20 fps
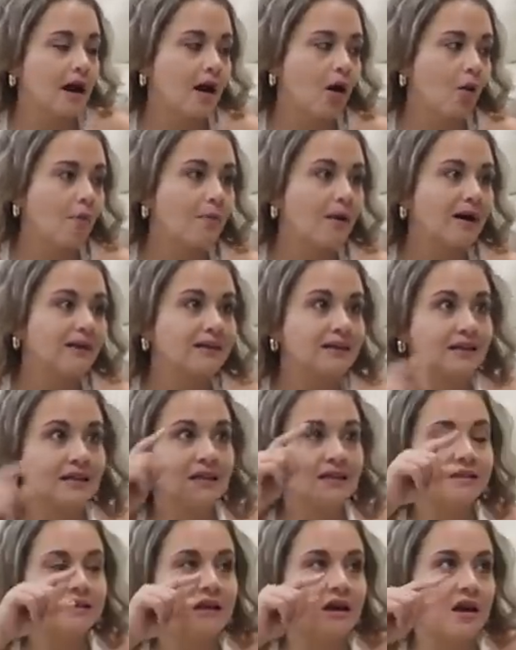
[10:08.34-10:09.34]
now, but
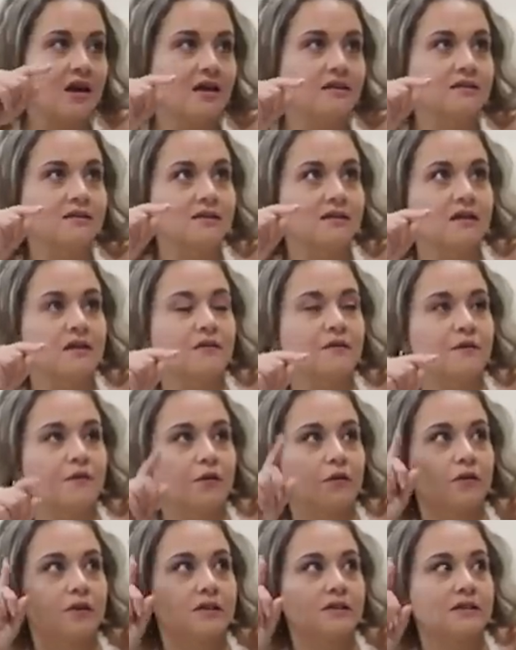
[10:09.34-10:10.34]
this AC
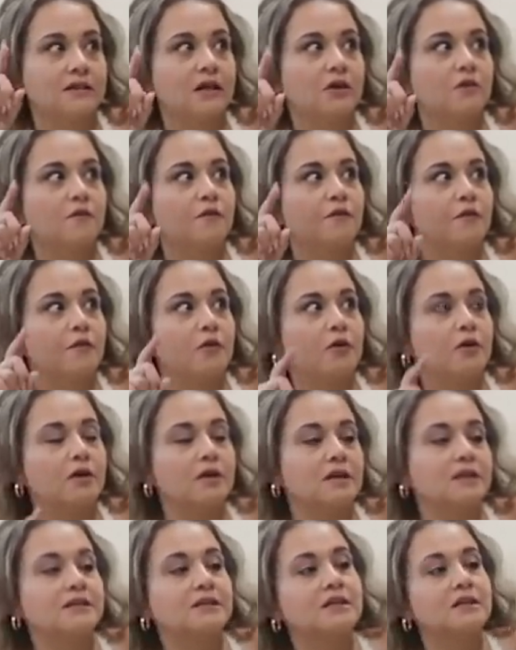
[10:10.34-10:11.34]
from the second floor
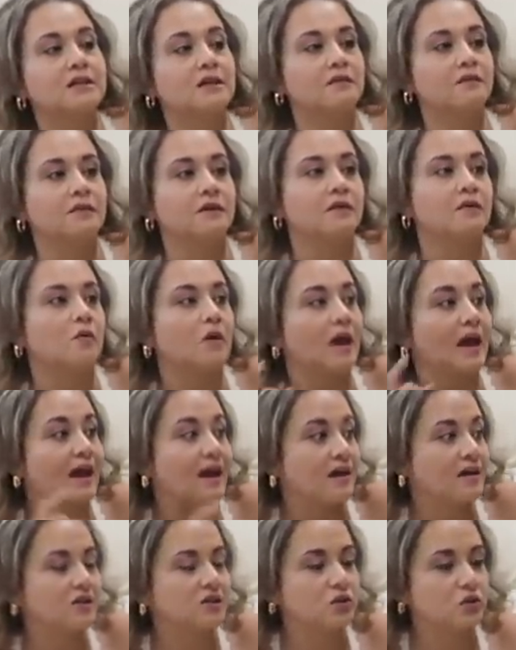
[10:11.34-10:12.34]
is giving
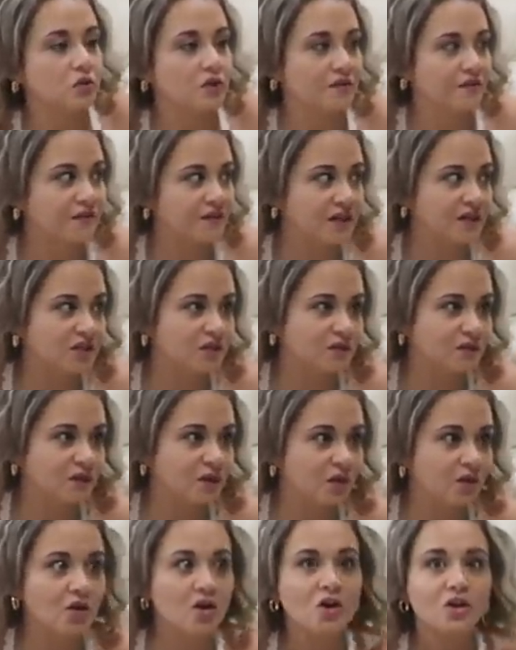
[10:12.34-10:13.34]
air to the first
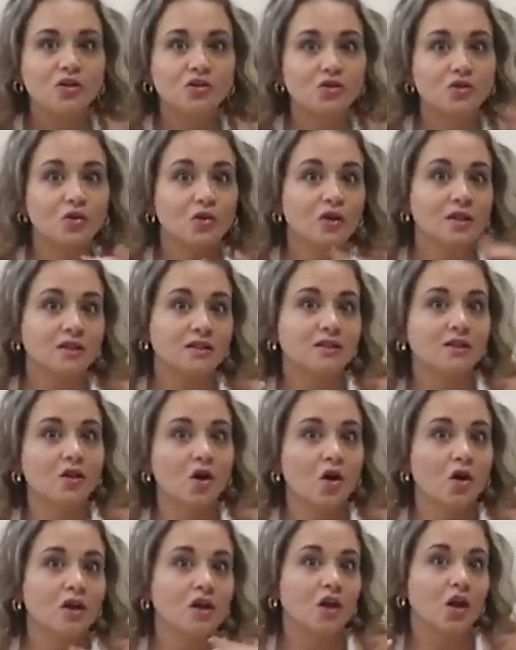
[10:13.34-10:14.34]
floor, so it's
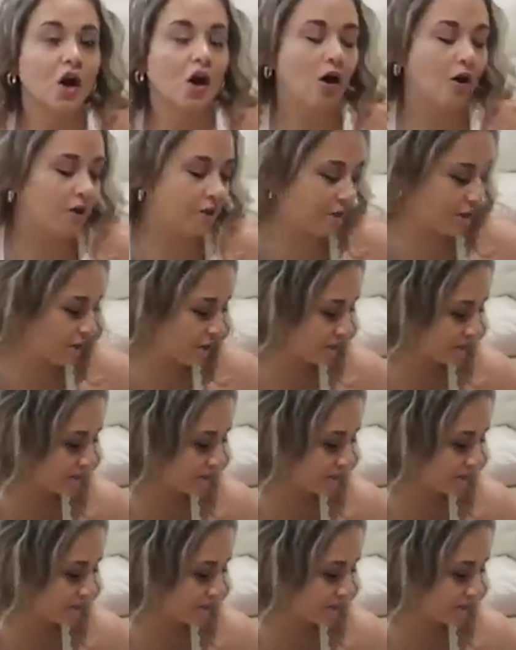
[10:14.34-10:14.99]
not enough.